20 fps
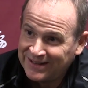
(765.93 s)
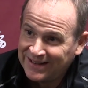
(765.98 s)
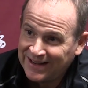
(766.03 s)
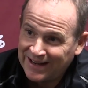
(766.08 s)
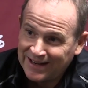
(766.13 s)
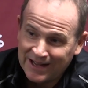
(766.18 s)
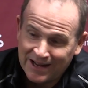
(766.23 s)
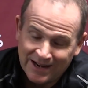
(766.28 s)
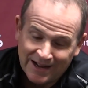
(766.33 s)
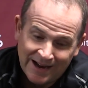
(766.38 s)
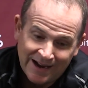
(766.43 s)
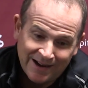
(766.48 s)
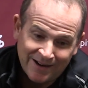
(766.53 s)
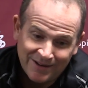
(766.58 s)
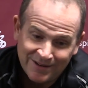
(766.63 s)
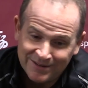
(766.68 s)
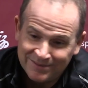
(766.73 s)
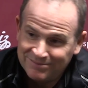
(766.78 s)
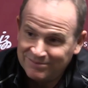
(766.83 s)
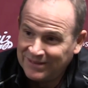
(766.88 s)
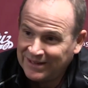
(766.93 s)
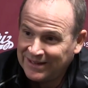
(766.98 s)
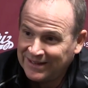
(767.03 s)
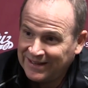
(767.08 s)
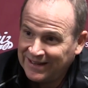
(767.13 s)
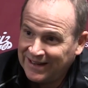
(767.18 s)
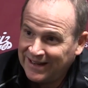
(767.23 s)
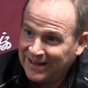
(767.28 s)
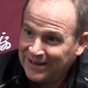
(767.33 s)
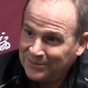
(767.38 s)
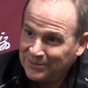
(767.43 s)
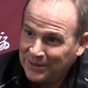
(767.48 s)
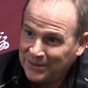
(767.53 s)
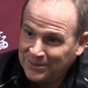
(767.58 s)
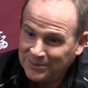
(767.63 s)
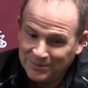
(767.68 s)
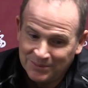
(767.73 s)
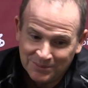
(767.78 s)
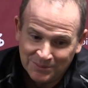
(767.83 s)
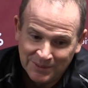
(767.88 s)
I got hired and
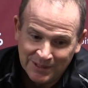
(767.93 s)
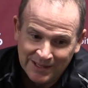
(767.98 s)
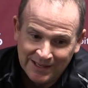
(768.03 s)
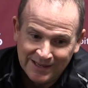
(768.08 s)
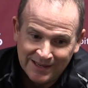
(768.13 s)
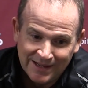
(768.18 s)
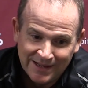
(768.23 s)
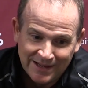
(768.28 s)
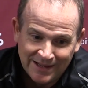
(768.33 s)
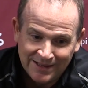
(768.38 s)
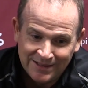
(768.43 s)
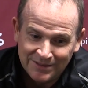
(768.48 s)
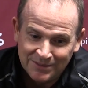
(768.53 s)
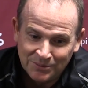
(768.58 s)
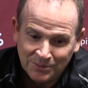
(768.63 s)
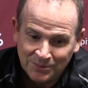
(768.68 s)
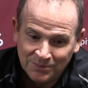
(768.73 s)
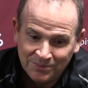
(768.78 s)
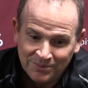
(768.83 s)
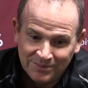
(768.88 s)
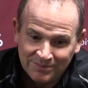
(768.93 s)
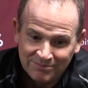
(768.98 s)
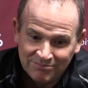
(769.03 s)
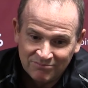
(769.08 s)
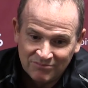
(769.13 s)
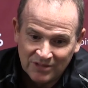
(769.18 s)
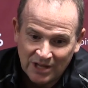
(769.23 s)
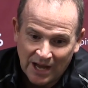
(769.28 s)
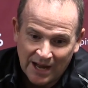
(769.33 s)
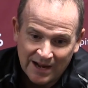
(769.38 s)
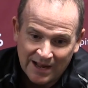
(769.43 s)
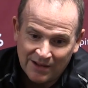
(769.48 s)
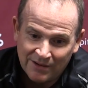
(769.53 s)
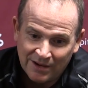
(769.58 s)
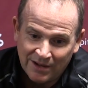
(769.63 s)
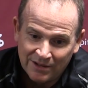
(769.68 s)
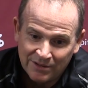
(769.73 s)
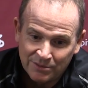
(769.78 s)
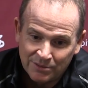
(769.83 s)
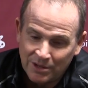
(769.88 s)
we got out
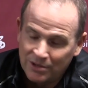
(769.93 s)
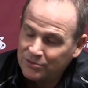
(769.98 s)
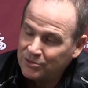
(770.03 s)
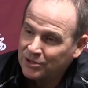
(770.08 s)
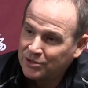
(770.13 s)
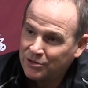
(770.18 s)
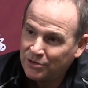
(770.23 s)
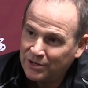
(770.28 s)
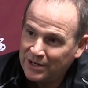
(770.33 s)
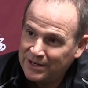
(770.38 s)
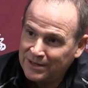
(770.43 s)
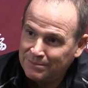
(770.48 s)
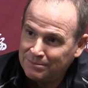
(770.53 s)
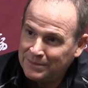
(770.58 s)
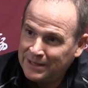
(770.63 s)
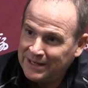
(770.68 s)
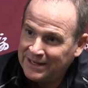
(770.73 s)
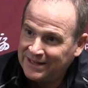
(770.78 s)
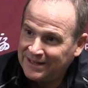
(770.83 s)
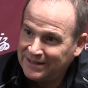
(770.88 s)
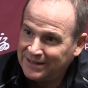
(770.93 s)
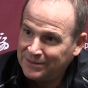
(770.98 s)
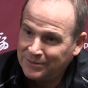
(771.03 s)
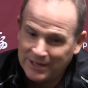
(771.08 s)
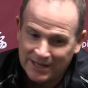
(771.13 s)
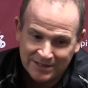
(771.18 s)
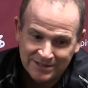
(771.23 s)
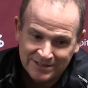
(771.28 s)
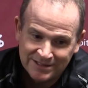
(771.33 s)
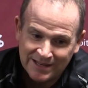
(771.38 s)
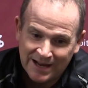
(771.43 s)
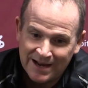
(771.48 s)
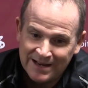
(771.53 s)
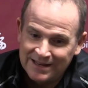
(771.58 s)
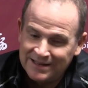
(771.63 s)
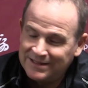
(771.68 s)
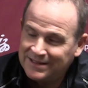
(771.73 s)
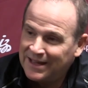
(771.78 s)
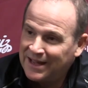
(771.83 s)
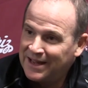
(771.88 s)
on the road recruiting immediately. We had
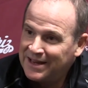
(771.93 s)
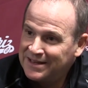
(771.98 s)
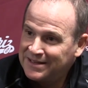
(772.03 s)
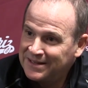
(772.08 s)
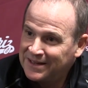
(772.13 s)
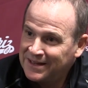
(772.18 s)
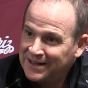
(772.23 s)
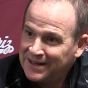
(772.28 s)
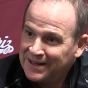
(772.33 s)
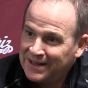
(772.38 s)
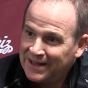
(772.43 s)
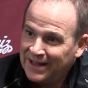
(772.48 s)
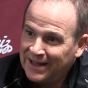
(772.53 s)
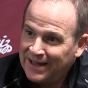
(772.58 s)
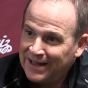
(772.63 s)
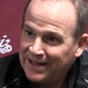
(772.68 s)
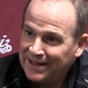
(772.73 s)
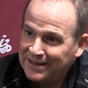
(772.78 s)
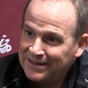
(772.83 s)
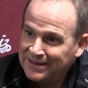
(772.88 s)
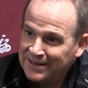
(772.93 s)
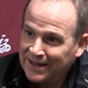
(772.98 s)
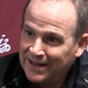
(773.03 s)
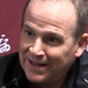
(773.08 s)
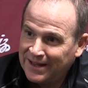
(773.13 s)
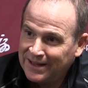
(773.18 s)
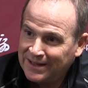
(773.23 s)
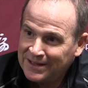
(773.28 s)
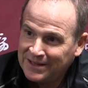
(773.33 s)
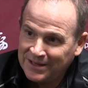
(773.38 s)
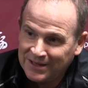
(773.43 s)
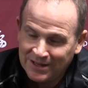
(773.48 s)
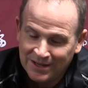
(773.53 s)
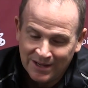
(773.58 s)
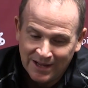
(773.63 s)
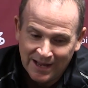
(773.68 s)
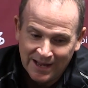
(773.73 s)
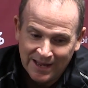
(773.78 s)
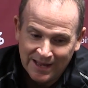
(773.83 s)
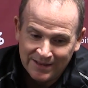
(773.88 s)
signing date, and
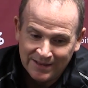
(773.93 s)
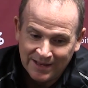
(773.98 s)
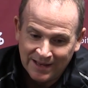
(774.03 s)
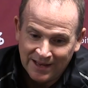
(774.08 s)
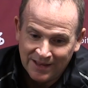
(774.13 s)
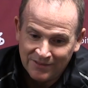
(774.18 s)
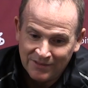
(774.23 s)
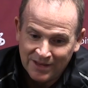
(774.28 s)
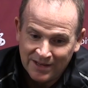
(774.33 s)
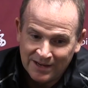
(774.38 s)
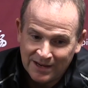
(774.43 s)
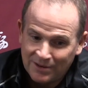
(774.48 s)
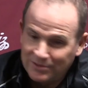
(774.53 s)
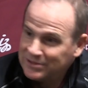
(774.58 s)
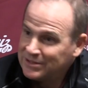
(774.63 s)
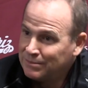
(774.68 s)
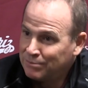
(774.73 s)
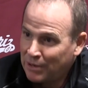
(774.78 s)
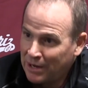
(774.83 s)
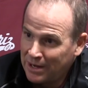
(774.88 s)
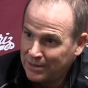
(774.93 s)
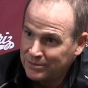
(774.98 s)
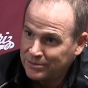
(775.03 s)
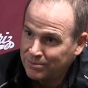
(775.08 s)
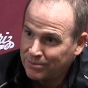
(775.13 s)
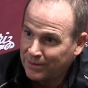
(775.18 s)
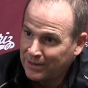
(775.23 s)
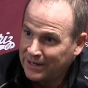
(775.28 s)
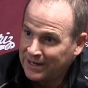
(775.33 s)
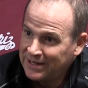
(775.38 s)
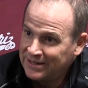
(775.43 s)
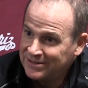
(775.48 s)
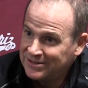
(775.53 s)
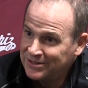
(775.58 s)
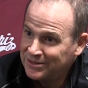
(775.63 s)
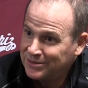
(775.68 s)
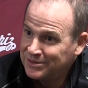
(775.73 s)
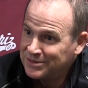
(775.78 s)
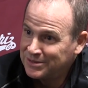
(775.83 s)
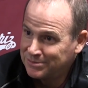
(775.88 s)
then I was in Palm Springs
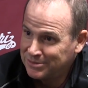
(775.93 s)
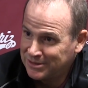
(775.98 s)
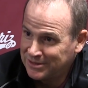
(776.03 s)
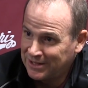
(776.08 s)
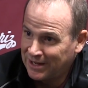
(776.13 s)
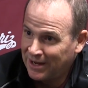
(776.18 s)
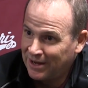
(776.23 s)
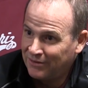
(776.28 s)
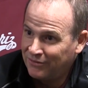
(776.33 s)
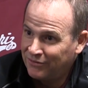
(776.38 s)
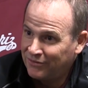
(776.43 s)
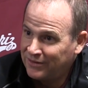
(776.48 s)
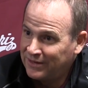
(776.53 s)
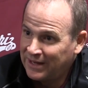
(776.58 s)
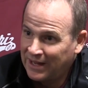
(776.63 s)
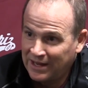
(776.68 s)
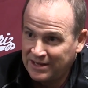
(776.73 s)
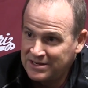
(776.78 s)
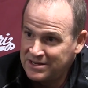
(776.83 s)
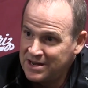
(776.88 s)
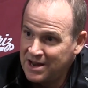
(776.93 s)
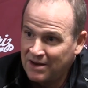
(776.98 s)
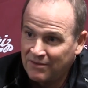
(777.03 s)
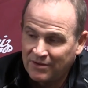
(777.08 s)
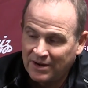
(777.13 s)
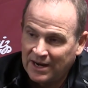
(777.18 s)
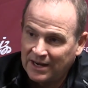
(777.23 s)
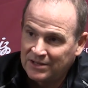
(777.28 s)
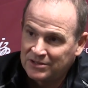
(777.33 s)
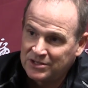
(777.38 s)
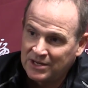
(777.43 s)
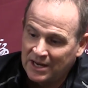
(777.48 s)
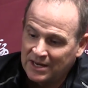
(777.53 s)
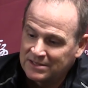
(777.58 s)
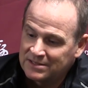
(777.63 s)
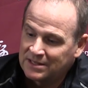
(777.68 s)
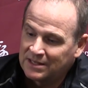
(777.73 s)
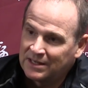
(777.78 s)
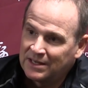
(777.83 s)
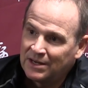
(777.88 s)
doing some stuff, and I never had a
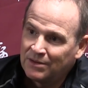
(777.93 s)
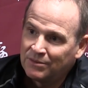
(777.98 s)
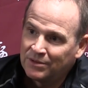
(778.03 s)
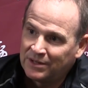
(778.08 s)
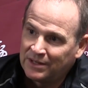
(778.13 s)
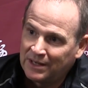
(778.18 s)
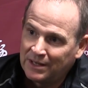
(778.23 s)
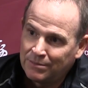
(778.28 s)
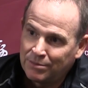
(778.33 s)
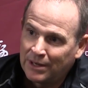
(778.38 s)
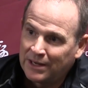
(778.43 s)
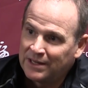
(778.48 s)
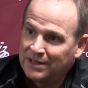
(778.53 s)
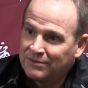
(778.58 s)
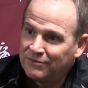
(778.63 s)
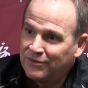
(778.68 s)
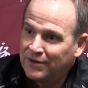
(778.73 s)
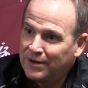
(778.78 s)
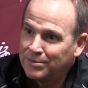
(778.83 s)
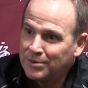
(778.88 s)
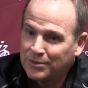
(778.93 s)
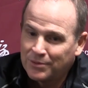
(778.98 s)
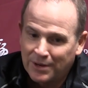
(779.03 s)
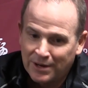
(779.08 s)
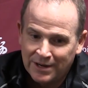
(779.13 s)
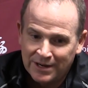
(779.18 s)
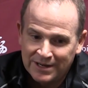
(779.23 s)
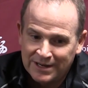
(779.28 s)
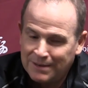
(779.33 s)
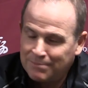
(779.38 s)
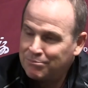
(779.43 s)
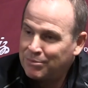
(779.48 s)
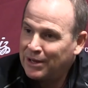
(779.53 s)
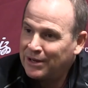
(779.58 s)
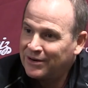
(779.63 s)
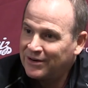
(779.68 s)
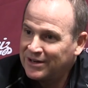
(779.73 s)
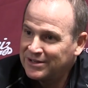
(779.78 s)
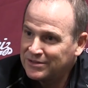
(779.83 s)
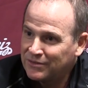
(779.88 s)
chance to get with anybody in February and get
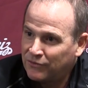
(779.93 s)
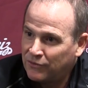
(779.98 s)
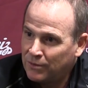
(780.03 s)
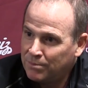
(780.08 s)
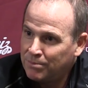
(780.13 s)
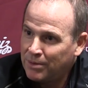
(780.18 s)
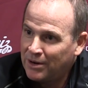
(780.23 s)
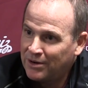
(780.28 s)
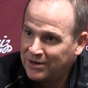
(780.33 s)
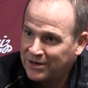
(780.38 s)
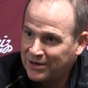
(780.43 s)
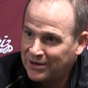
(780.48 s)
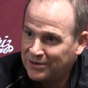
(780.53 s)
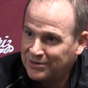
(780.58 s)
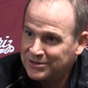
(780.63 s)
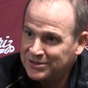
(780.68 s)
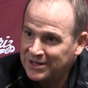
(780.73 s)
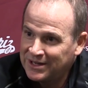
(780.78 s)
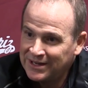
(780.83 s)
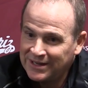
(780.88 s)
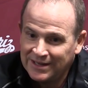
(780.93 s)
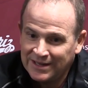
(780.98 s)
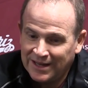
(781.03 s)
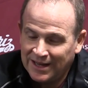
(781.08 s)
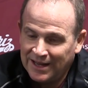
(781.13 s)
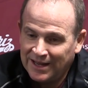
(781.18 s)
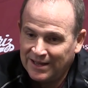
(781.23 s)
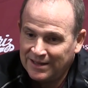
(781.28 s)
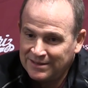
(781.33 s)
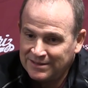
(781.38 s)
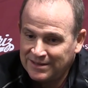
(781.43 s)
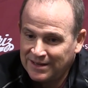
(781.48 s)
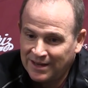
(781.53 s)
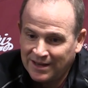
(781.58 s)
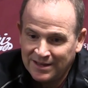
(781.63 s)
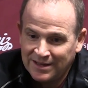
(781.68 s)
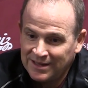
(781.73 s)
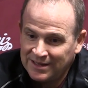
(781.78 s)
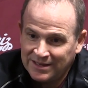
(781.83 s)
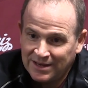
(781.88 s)
better as a football coach, and
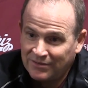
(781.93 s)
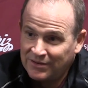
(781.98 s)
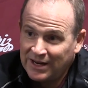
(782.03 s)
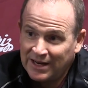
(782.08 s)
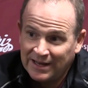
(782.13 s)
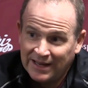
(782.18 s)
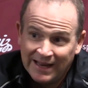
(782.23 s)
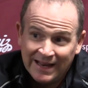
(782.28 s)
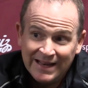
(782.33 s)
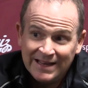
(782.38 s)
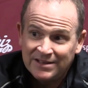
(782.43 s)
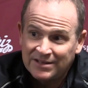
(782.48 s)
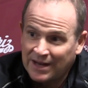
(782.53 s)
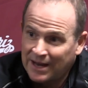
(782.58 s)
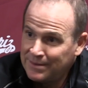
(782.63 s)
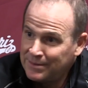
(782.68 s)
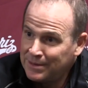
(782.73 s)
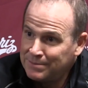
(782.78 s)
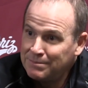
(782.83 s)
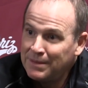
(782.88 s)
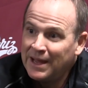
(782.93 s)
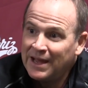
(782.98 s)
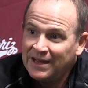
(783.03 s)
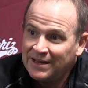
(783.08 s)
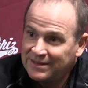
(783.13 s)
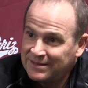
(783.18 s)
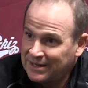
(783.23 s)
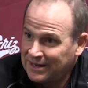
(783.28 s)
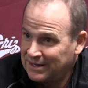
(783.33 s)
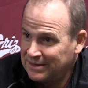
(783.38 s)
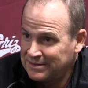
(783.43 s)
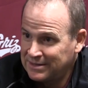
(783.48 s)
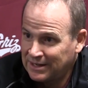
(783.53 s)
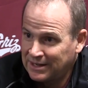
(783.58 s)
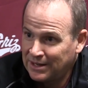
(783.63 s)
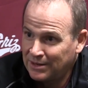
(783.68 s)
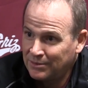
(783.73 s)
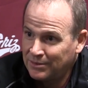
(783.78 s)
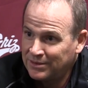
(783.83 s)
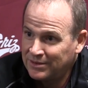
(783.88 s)
never had any time in May to
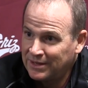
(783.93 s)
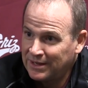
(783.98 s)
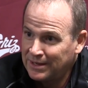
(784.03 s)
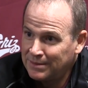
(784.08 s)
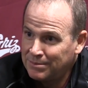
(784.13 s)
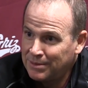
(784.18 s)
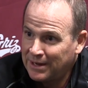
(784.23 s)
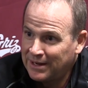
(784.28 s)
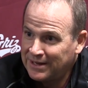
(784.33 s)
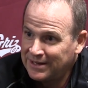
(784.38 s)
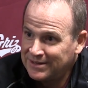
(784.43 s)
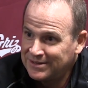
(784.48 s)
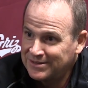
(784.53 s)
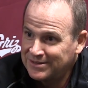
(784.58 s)
get with anybody.